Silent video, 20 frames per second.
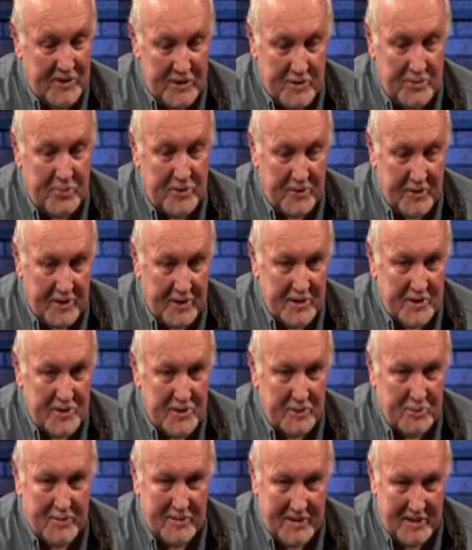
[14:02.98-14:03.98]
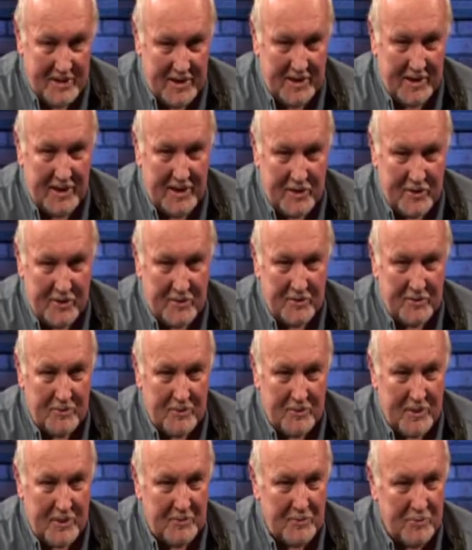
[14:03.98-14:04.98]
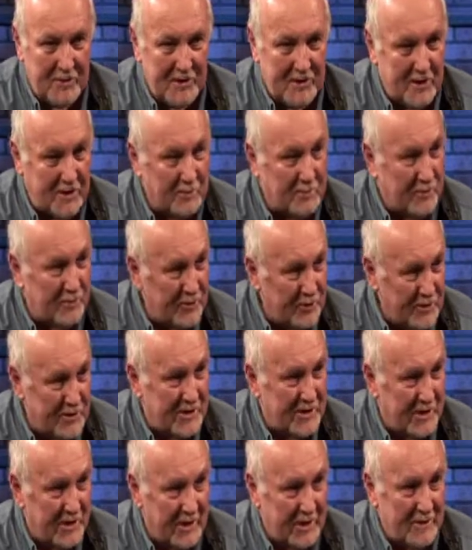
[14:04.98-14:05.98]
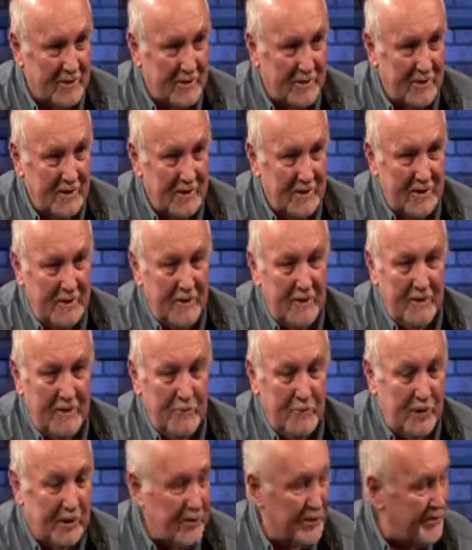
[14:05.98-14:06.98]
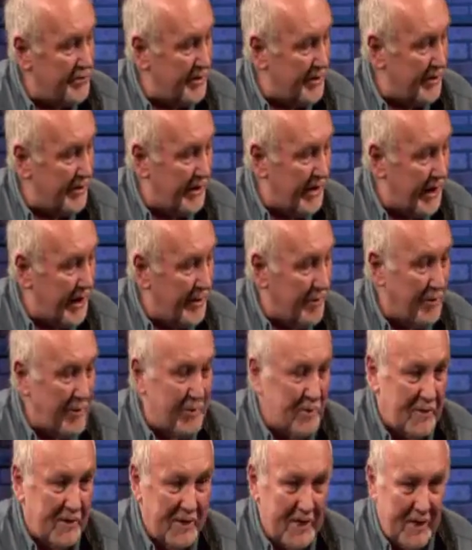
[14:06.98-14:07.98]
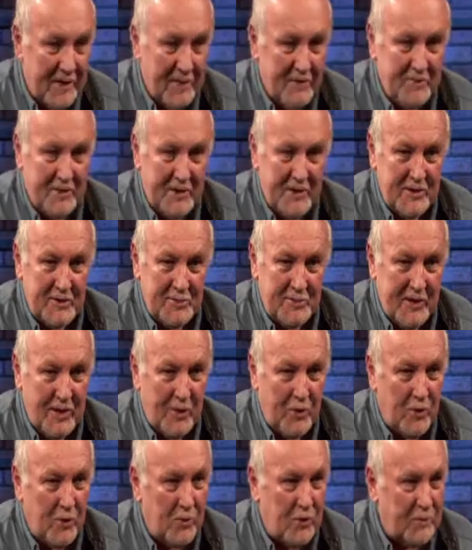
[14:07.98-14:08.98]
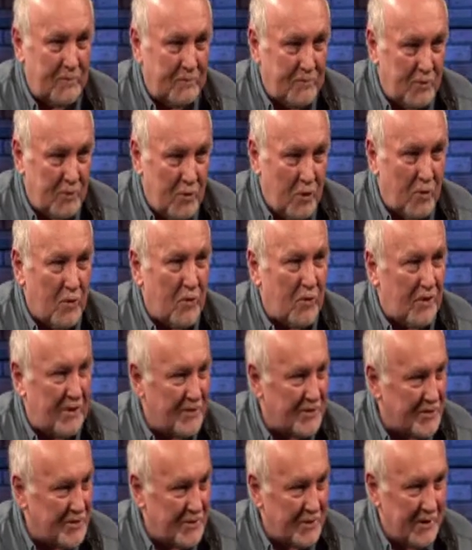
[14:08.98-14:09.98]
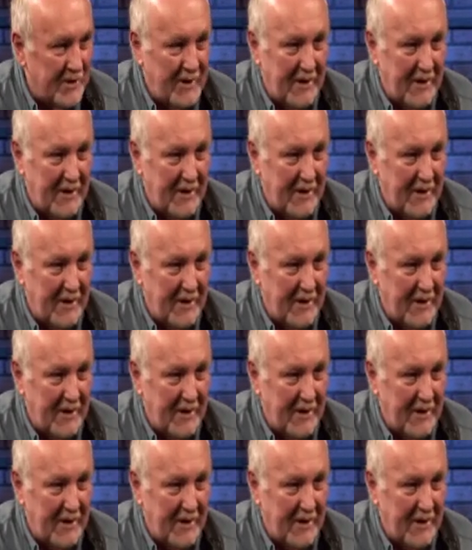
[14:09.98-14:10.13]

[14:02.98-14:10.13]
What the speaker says: of experience to play together and play the blues together. Because you can't be playing these big old chords.